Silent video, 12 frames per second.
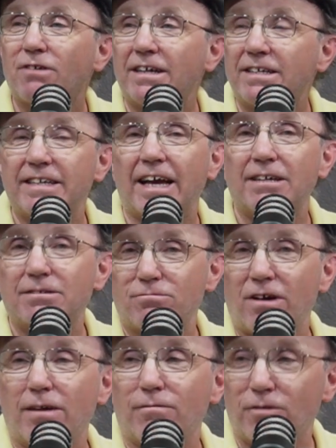tried to take
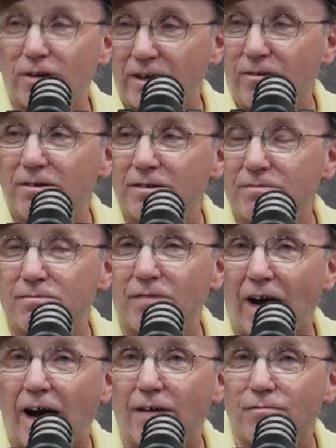credit for killing
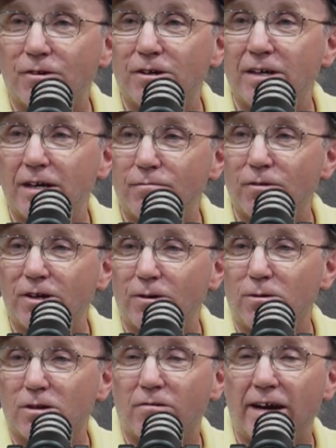Hoffa and for
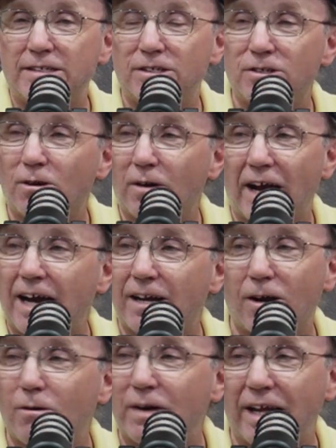killing Crazy Joe
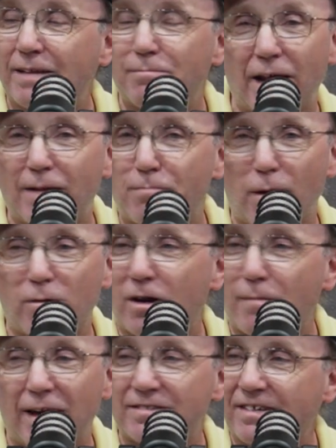Gallo, and then people
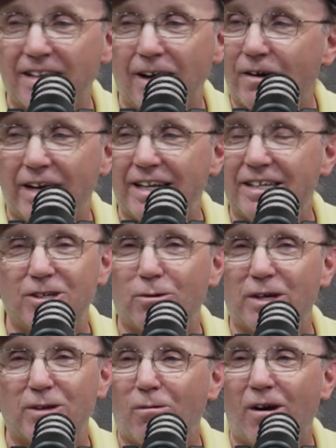come out and said, no, he didn't
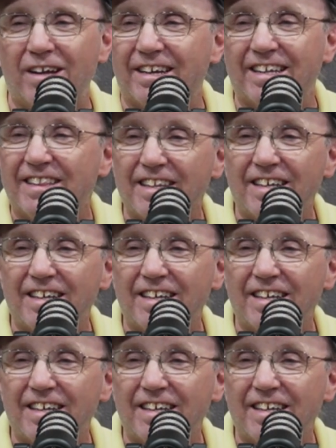do either one.